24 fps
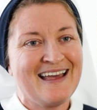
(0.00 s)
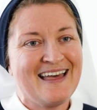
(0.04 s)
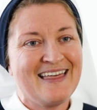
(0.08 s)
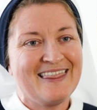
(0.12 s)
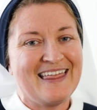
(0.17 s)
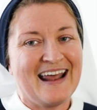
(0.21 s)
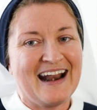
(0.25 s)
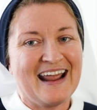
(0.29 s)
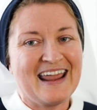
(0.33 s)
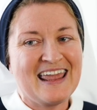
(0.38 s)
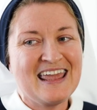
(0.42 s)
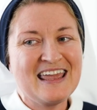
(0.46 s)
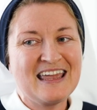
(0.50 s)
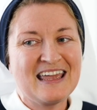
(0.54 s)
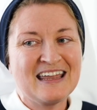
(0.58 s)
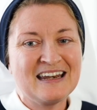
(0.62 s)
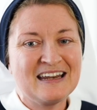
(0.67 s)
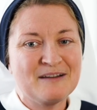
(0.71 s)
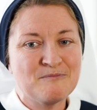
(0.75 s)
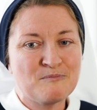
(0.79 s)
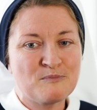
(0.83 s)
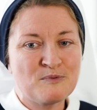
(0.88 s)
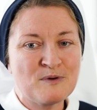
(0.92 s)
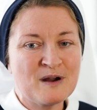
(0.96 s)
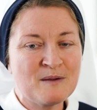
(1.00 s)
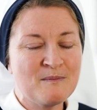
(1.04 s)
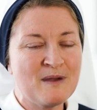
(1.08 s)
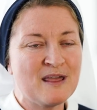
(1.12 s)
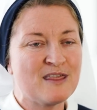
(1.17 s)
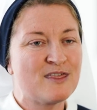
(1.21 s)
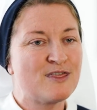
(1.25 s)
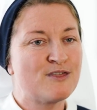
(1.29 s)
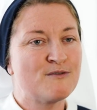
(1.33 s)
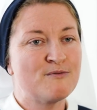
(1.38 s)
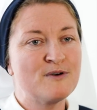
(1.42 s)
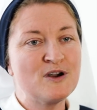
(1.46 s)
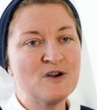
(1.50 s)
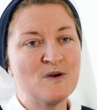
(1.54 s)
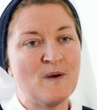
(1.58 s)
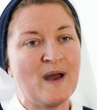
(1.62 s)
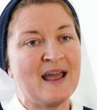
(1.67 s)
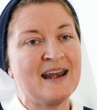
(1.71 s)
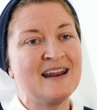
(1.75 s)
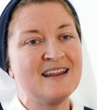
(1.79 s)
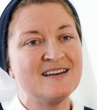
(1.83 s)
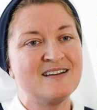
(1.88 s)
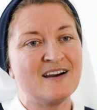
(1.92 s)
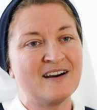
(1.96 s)
That he can bring me through
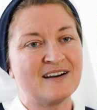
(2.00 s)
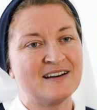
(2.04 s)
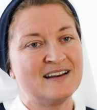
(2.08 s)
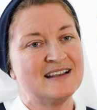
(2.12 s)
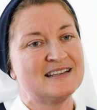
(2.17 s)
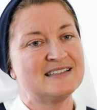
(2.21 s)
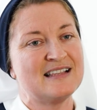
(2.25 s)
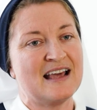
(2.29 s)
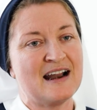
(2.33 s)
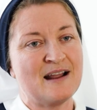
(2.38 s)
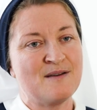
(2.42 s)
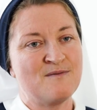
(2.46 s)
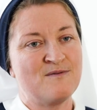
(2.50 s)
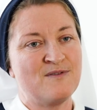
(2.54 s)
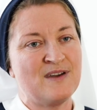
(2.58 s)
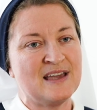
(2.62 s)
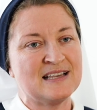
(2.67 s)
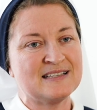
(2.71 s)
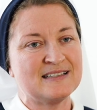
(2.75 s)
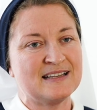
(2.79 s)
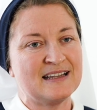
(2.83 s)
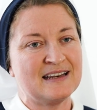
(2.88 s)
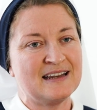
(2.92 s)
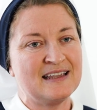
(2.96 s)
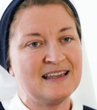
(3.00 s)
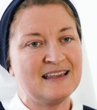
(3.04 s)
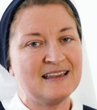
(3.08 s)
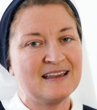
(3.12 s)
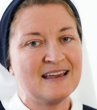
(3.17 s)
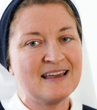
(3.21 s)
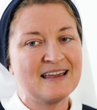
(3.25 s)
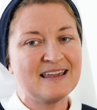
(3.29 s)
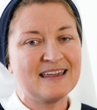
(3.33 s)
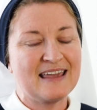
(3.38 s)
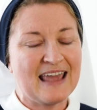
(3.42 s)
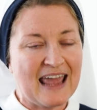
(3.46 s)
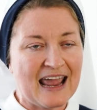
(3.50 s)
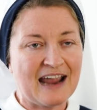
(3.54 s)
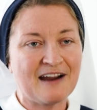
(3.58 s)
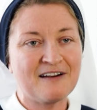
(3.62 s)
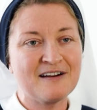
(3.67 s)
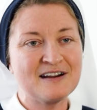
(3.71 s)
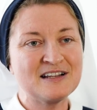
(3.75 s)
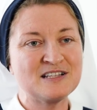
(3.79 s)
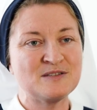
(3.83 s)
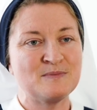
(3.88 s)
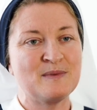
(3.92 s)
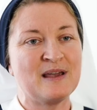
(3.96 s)
any darkness that I'm facing. He
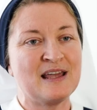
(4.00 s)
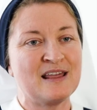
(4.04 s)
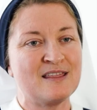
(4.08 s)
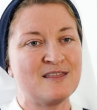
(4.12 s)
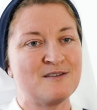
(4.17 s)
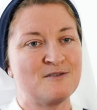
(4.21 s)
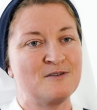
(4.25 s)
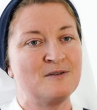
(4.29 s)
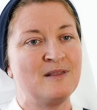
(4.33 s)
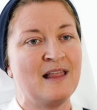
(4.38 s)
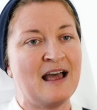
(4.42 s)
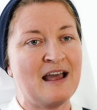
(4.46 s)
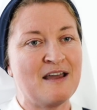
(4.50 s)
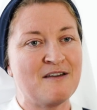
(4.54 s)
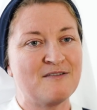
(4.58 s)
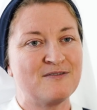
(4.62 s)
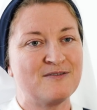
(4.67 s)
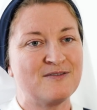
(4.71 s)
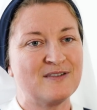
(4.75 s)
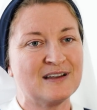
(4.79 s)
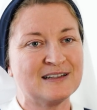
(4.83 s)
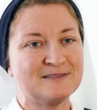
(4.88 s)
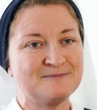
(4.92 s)
carries me through life.